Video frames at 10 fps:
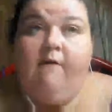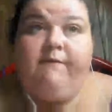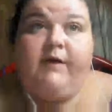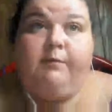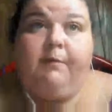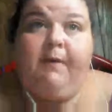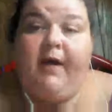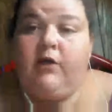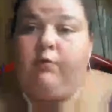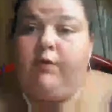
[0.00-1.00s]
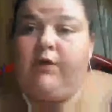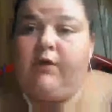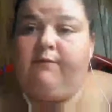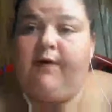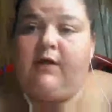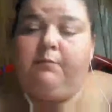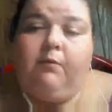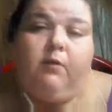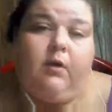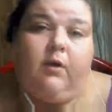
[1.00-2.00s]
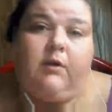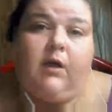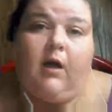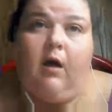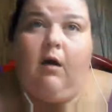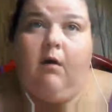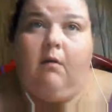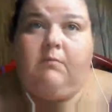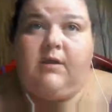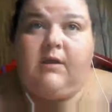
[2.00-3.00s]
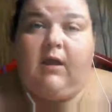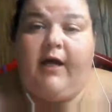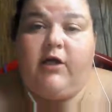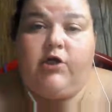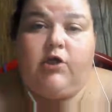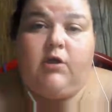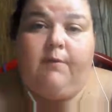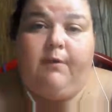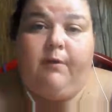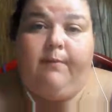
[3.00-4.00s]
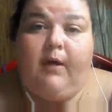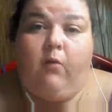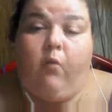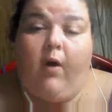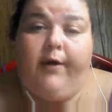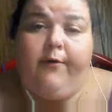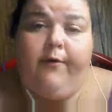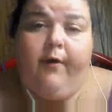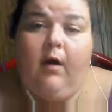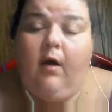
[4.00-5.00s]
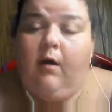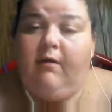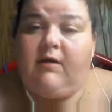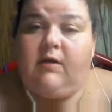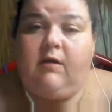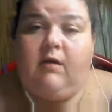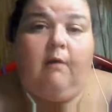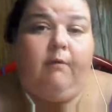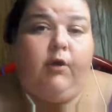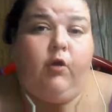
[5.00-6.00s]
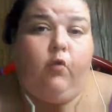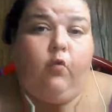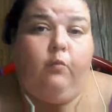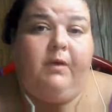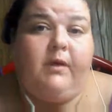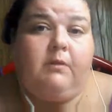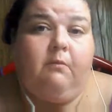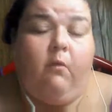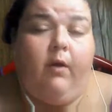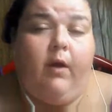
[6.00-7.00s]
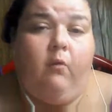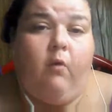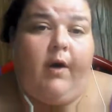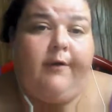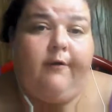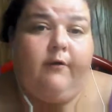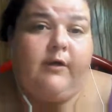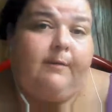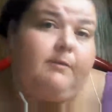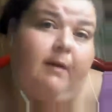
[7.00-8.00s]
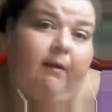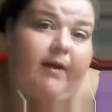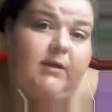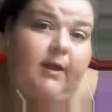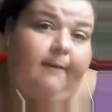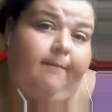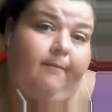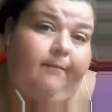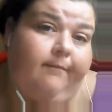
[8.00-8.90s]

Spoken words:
Facebook page, which is facebook.com/WB Weiner. That's WB as in boy, Weiner, same as my last name.